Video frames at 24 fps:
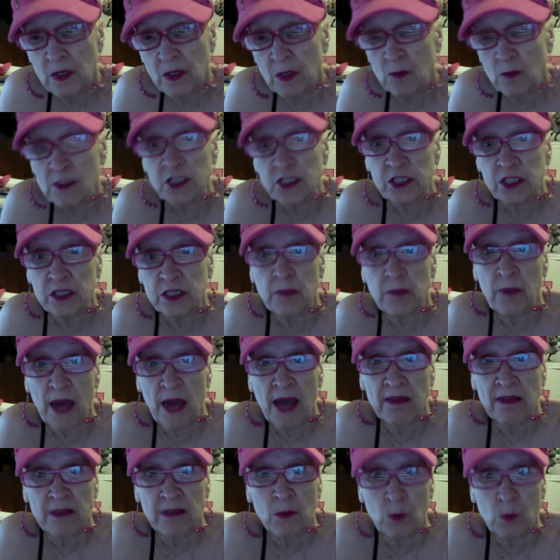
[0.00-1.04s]
which is the
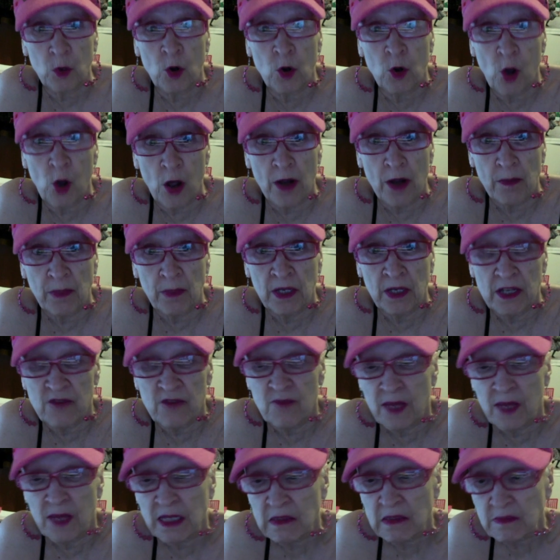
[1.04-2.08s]
path that we're on, believe
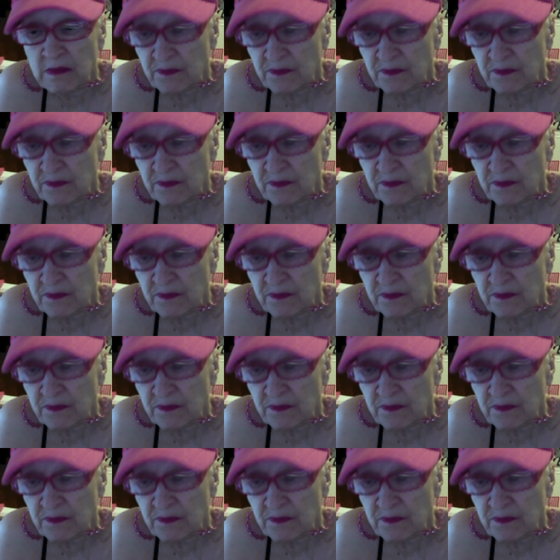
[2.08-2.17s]
me.